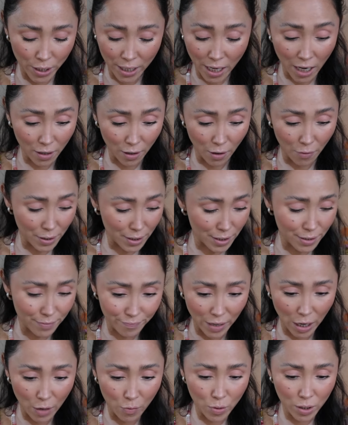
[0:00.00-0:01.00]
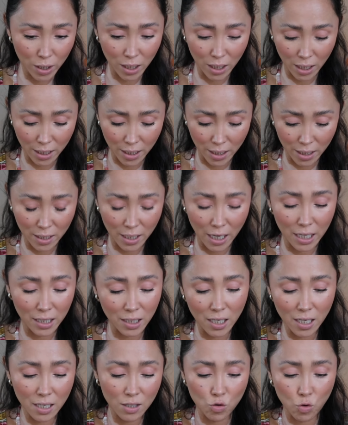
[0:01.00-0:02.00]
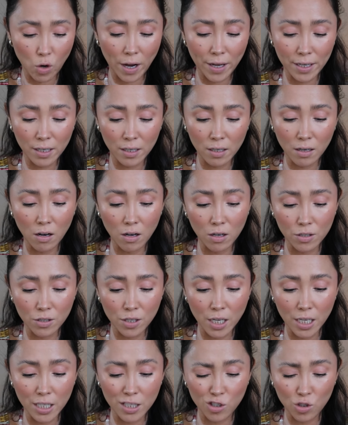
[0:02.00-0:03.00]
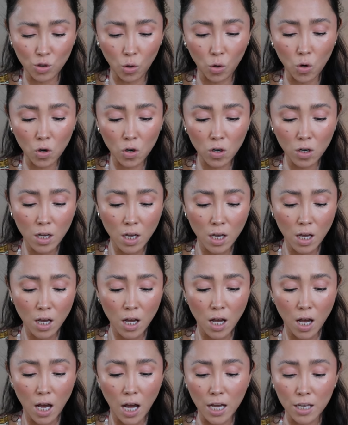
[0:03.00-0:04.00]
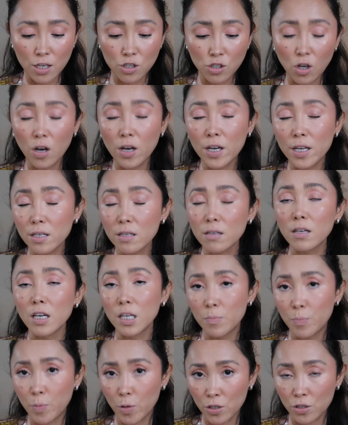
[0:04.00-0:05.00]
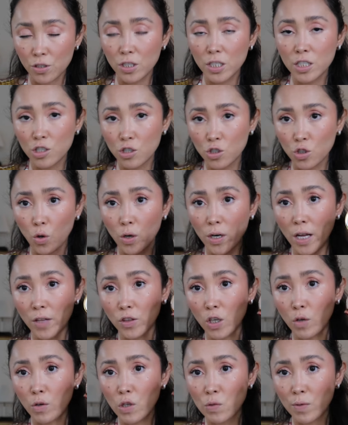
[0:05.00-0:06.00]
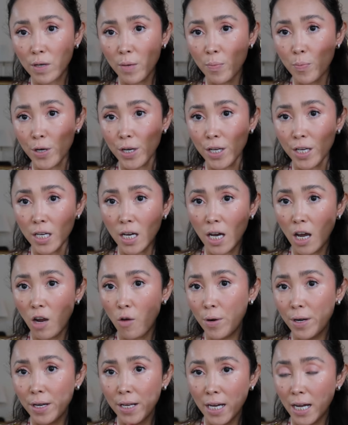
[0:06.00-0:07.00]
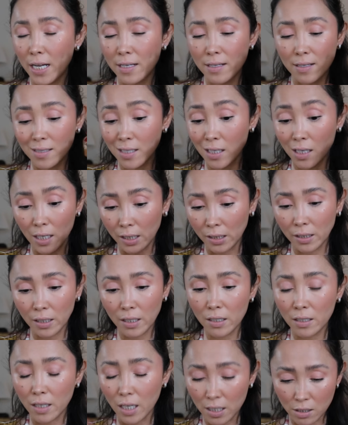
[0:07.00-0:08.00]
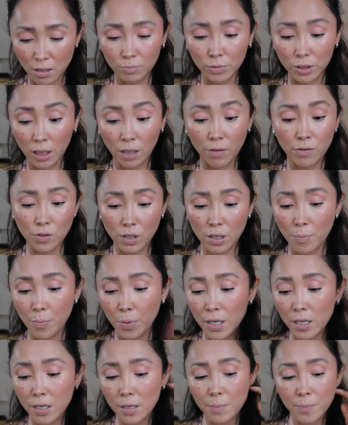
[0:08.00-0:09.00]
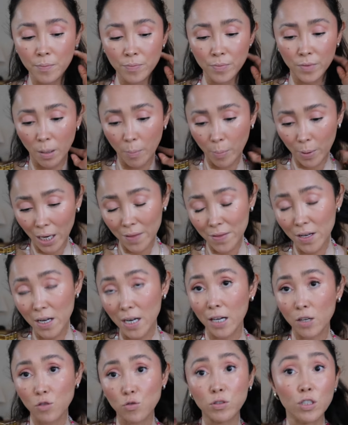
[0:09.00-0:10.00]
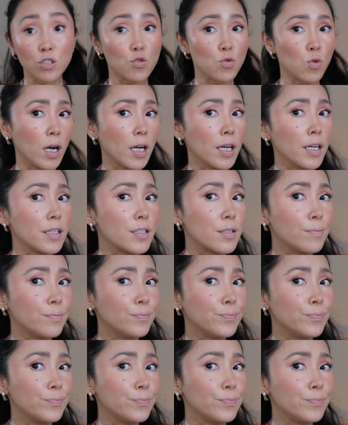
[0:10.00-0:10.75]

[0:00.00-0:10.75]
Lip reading: I love it. I really like it. I didn't try it on in store. I saw it in person in store and I thought it was very pretty. I already had selected it as something that I was gonna pick, but I didn't actually try it.